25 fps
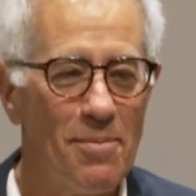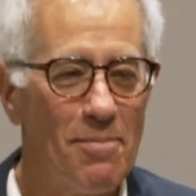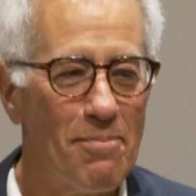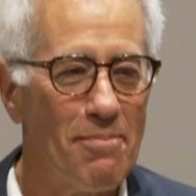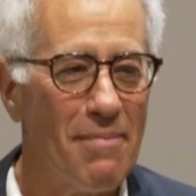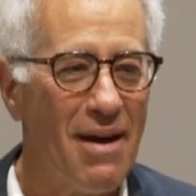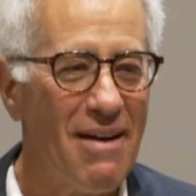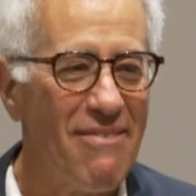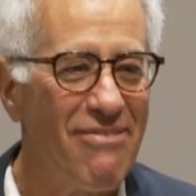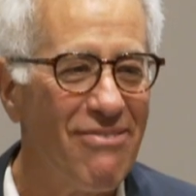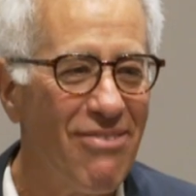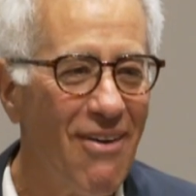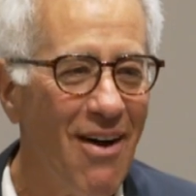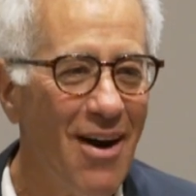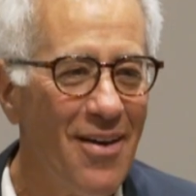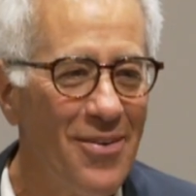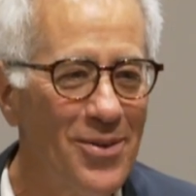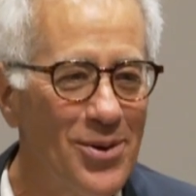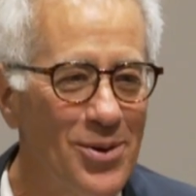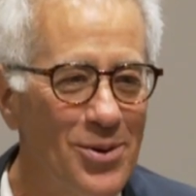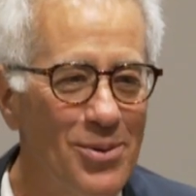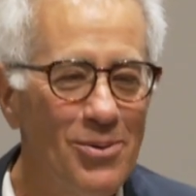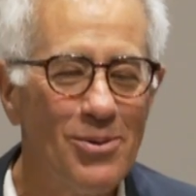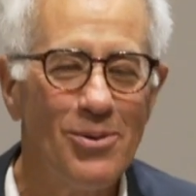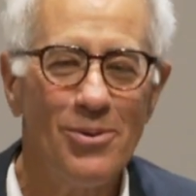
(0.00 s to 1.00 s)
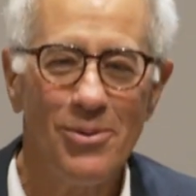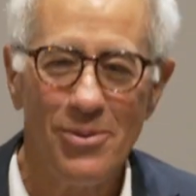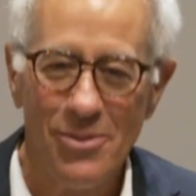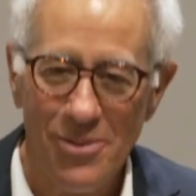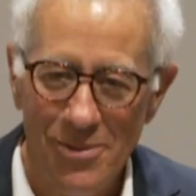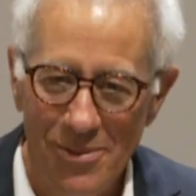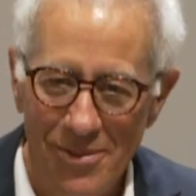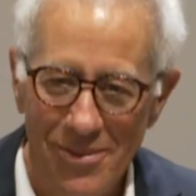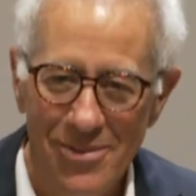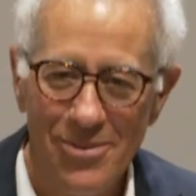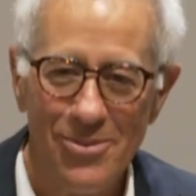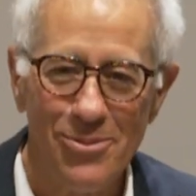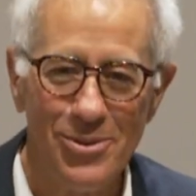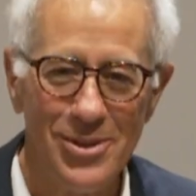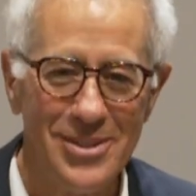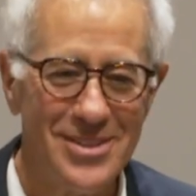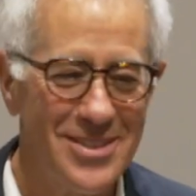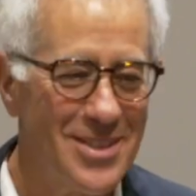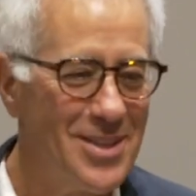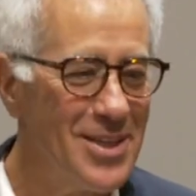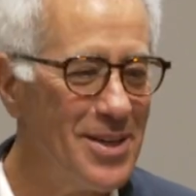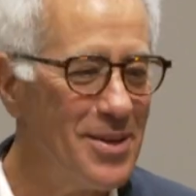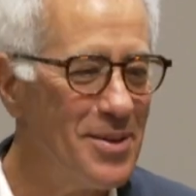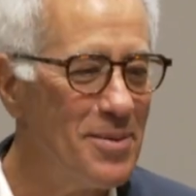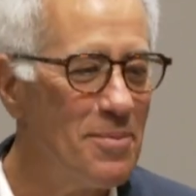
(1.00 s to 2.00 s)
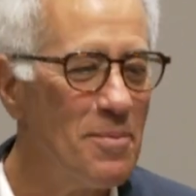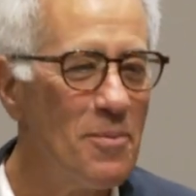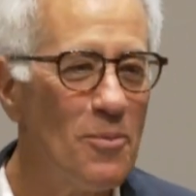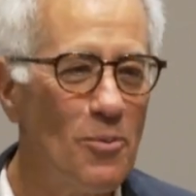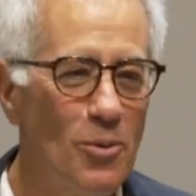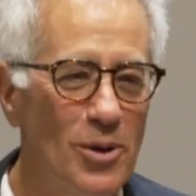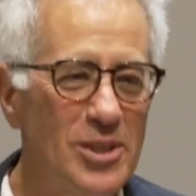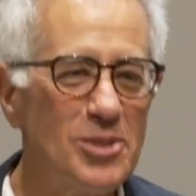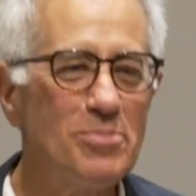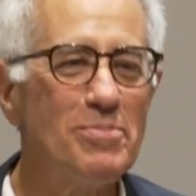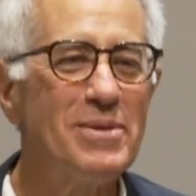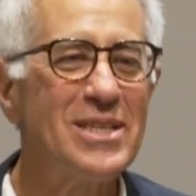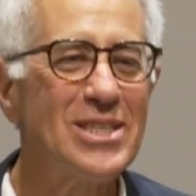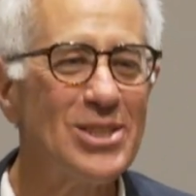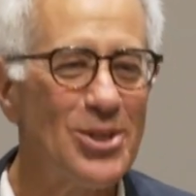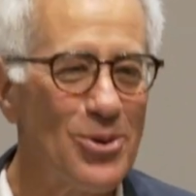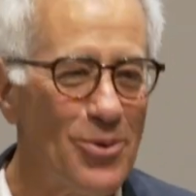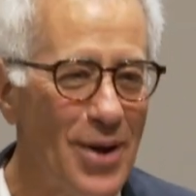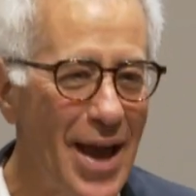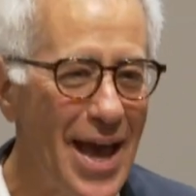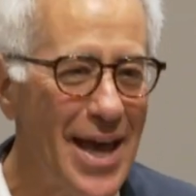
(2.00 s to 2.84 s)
my father was Mr.